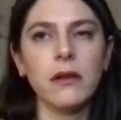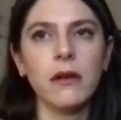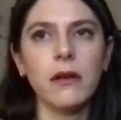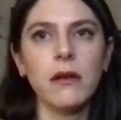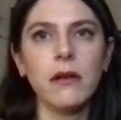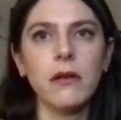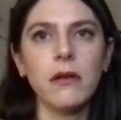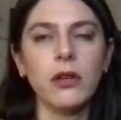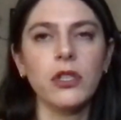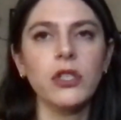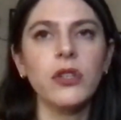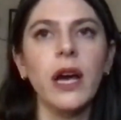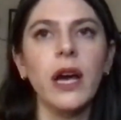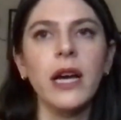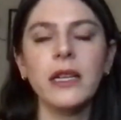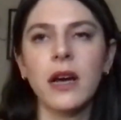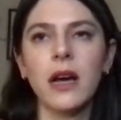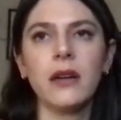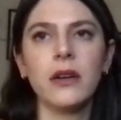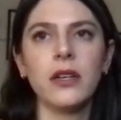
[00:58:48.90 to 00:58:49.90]
or
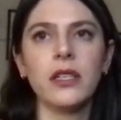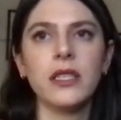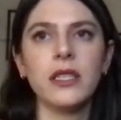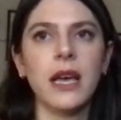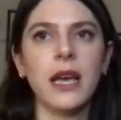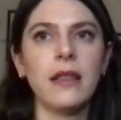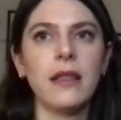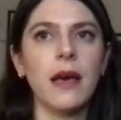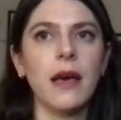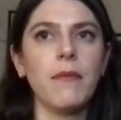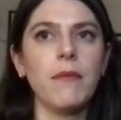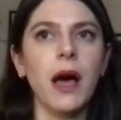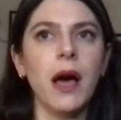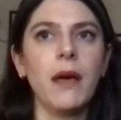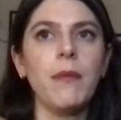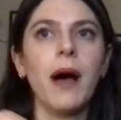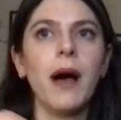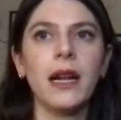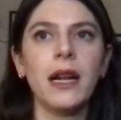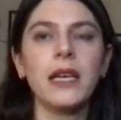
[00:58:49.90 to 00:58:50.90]
trying to understand, that my
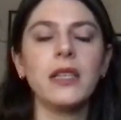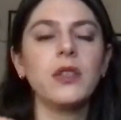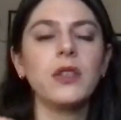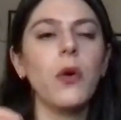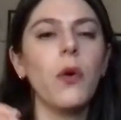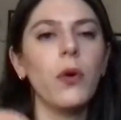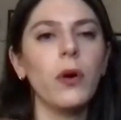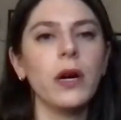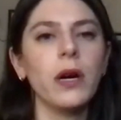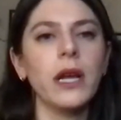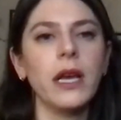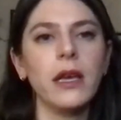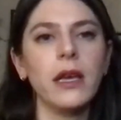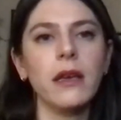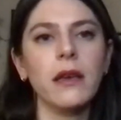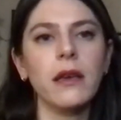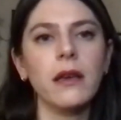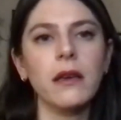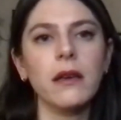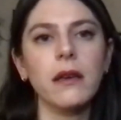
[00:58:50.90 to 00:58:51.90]
body is
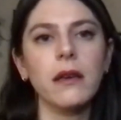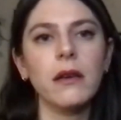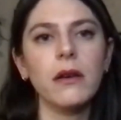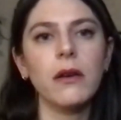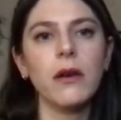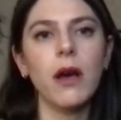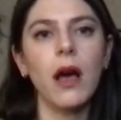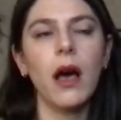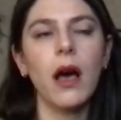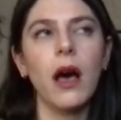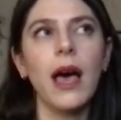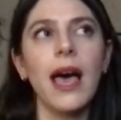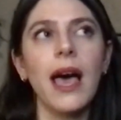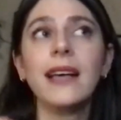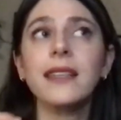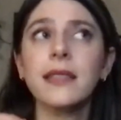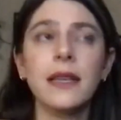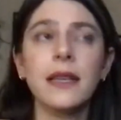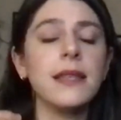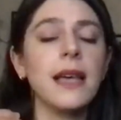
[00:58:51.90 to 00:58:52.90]
hoarding
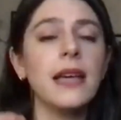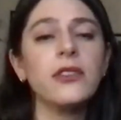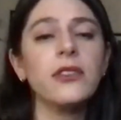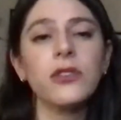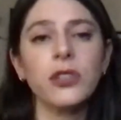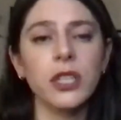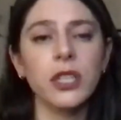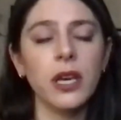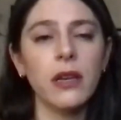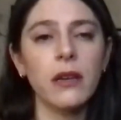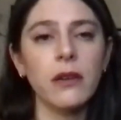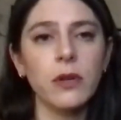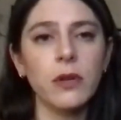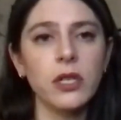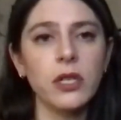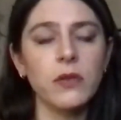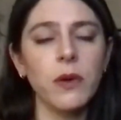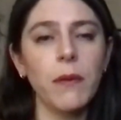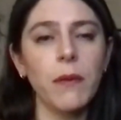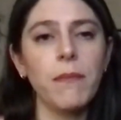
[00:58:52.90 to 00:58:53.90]
excess estrogen, which
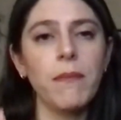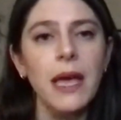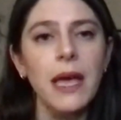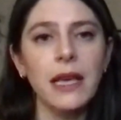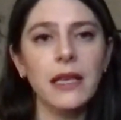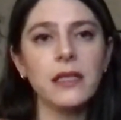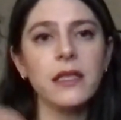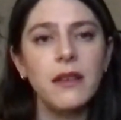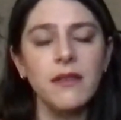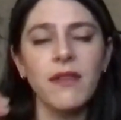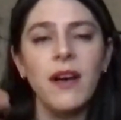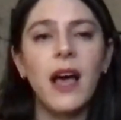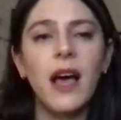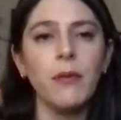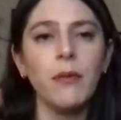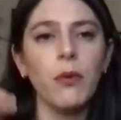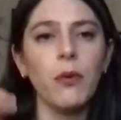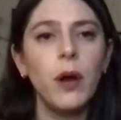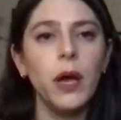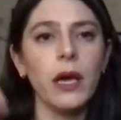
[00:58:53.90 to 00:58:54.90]
is what makes the
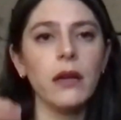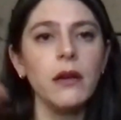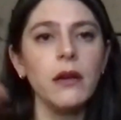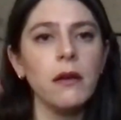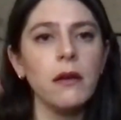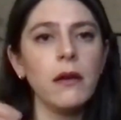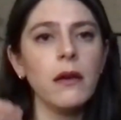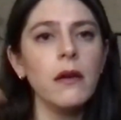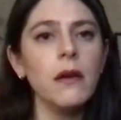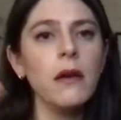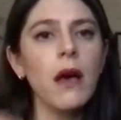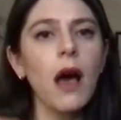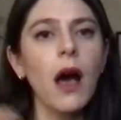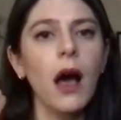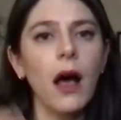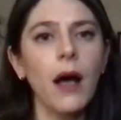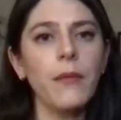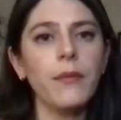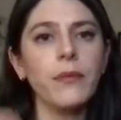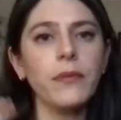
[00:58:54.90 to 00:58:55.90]
fibroid,
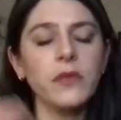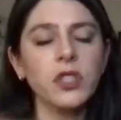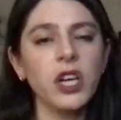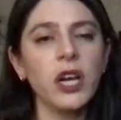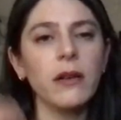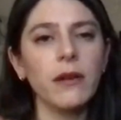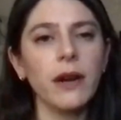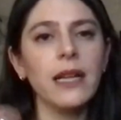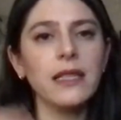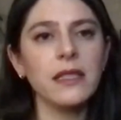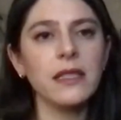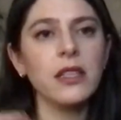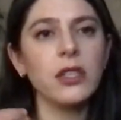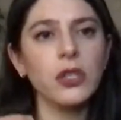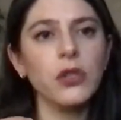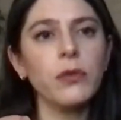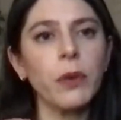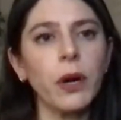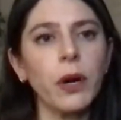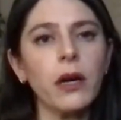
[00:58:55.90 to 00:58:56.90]
generates the
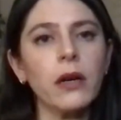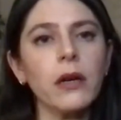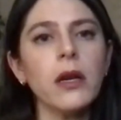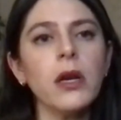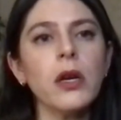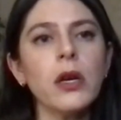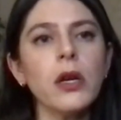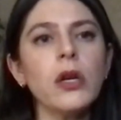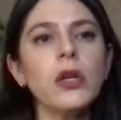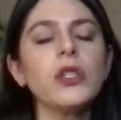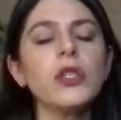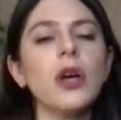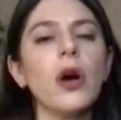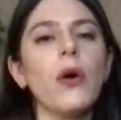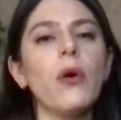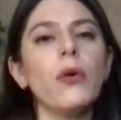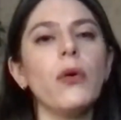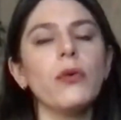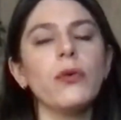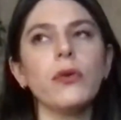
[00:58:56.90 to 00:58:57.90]
tumor.
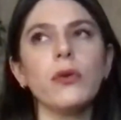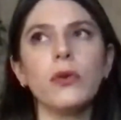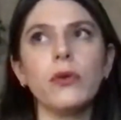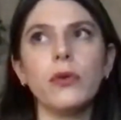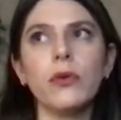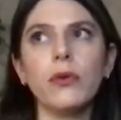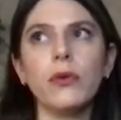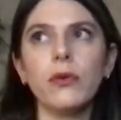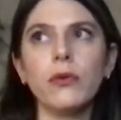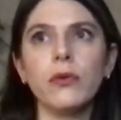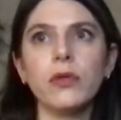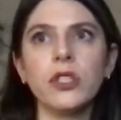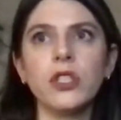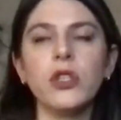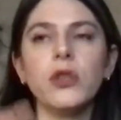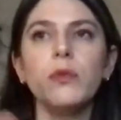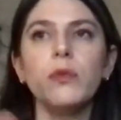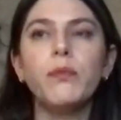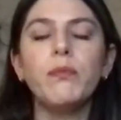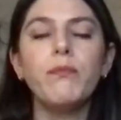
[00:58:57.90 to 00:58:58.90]
So
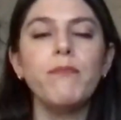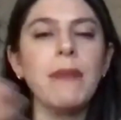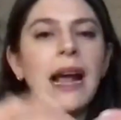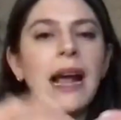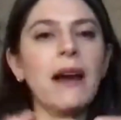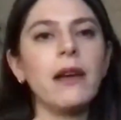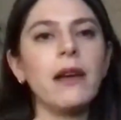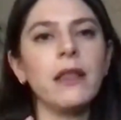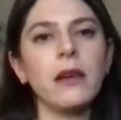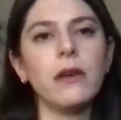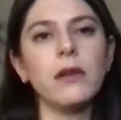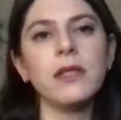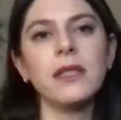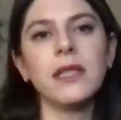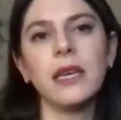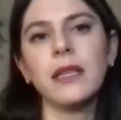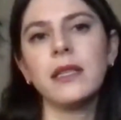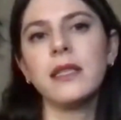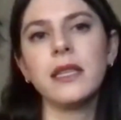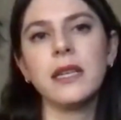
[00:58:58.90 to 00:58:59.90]
to marry those
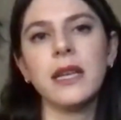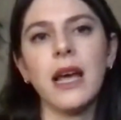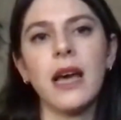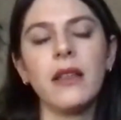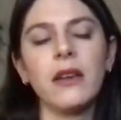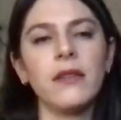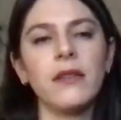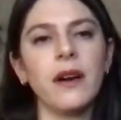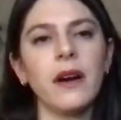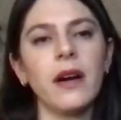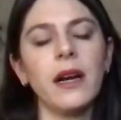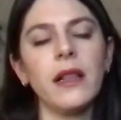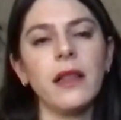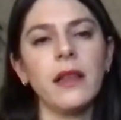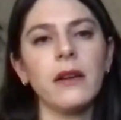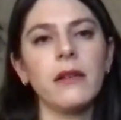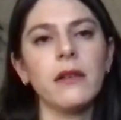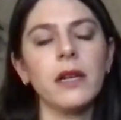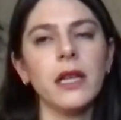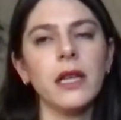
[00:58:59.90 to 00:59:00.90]
things together very
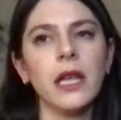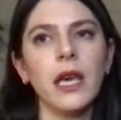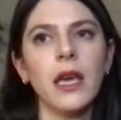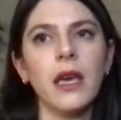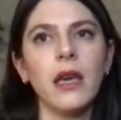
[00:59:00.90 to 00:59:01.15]
literally